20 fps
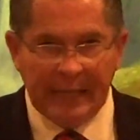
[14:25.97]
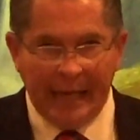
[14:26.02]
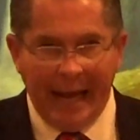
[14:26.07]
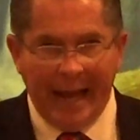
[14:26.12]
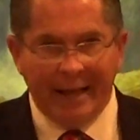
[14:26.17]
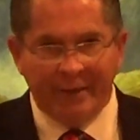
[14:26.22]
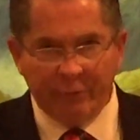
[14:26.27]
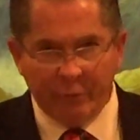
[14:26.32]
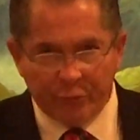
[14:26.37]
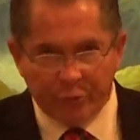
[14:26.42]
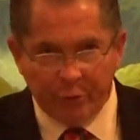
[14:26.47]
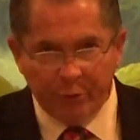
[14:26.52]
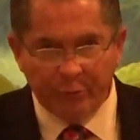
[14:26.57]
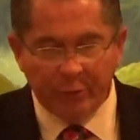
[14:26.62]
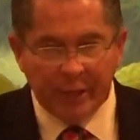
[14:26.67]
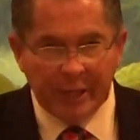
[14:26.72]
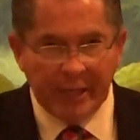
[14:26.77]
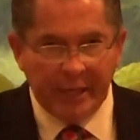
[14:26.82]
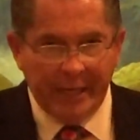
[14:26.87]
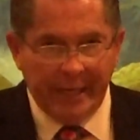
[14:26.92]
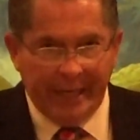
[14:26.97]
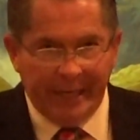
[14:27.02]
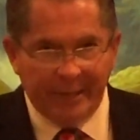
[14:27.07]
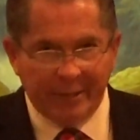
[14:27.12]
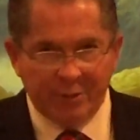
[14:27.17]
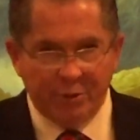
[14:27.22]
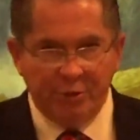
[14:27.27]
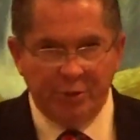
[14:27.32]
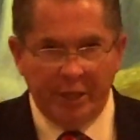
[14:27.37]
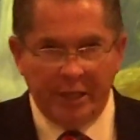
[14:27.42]
And the truth
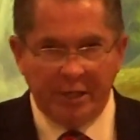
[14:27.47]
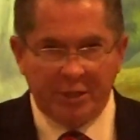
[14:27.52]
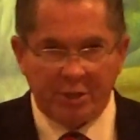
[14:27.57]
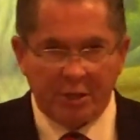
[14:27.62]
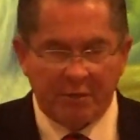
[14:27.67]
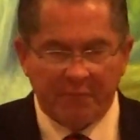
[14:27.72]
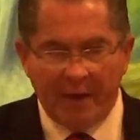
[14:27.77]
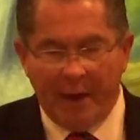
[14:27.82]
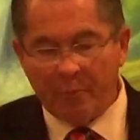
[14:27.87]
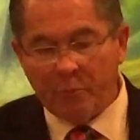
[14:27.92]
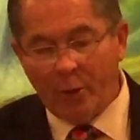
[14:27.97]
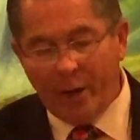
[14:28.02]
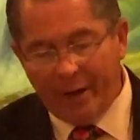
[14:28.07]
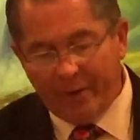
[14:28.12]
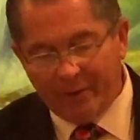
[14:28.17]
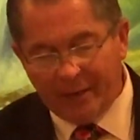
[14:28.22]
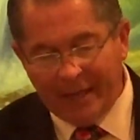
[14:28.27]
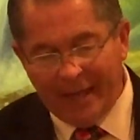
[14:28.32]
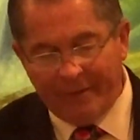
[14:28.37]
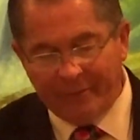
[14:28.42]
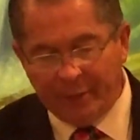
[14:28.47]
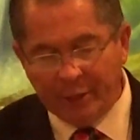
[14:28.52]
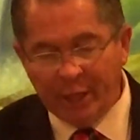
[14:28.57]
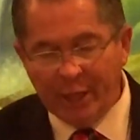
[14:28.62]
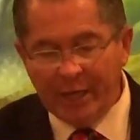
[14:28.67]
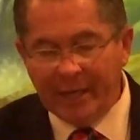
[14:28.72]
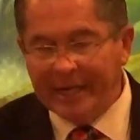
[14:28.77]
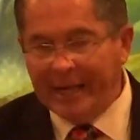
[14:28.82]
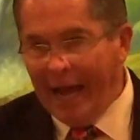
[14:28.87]
is Jesus. February eleventh,